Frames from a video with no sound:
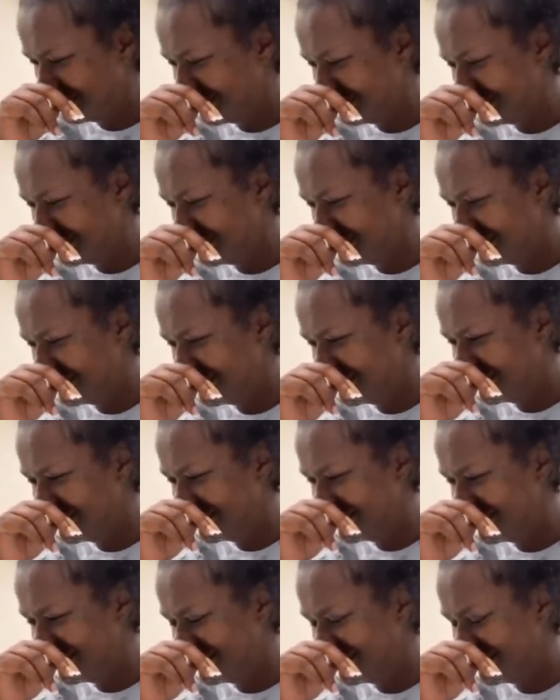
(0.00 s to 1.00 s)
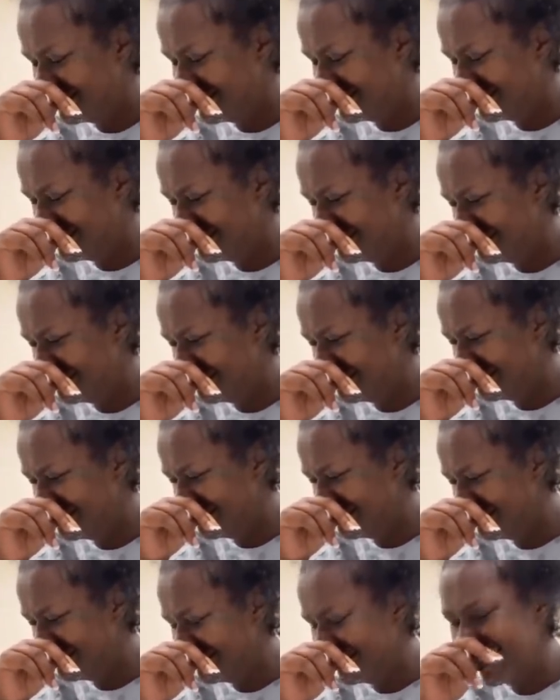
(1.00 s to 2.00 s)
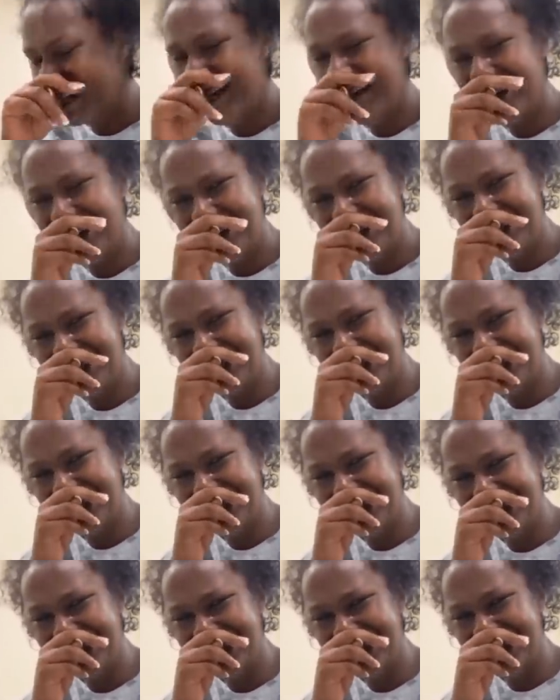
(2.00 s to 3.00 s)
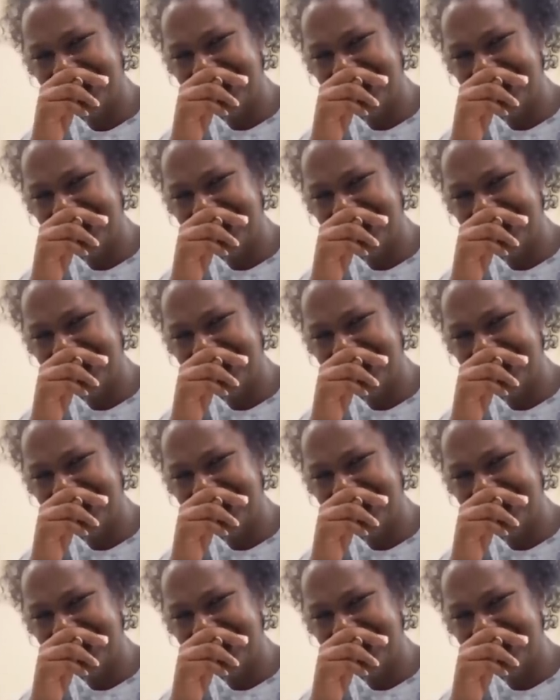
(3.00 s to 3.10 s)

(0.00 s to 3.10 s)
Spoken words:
No one is speaking in this clip.